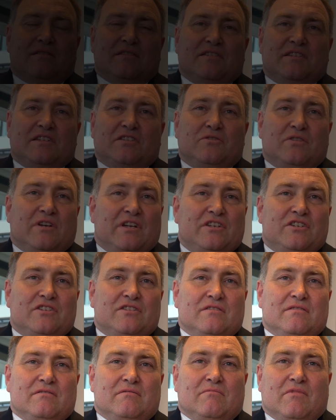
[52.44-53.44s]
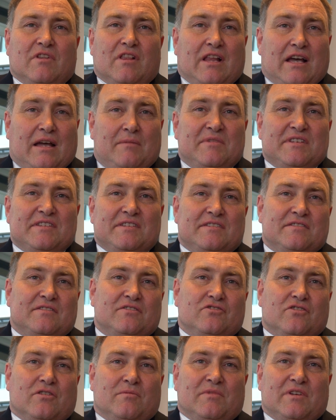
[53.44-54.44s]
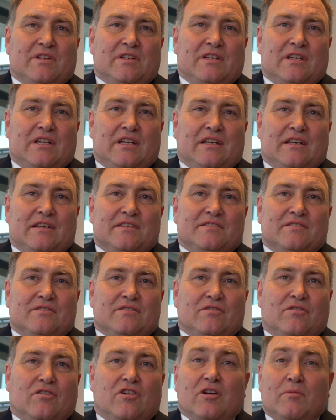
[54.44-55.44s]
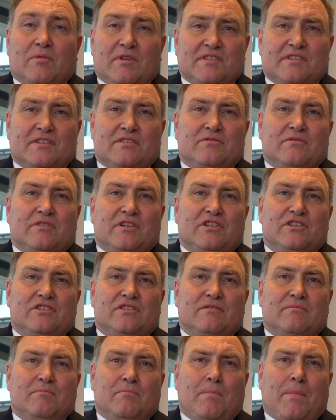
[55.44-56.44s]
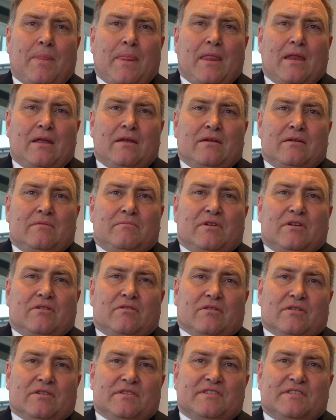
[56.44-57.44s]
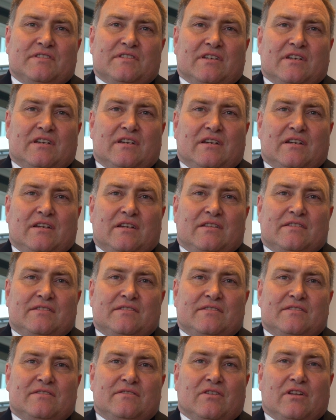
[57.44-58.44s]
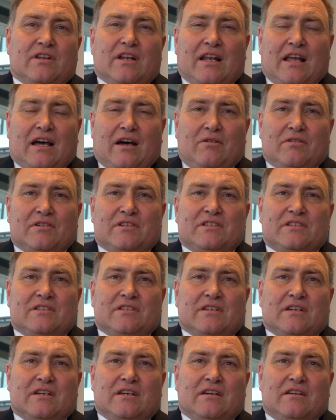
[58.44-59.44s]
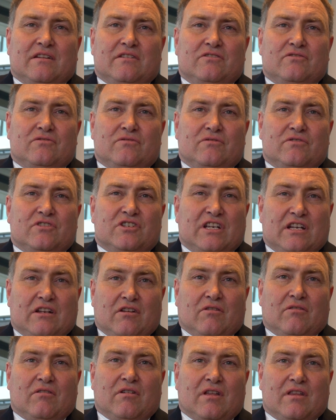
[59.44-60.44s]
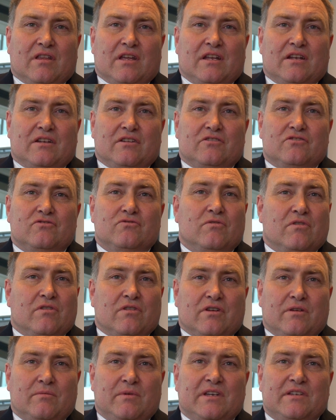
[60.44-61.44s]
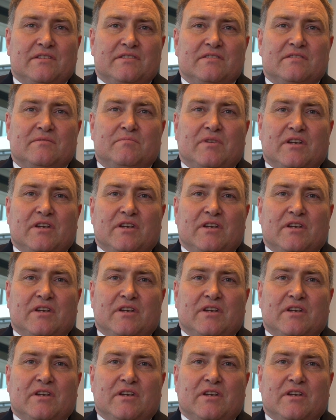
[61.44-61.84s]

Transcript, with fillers: The situation with Lyme disease in Germany is a horrible situation, because it's not allowed to treat longer than 2 or 3 weeks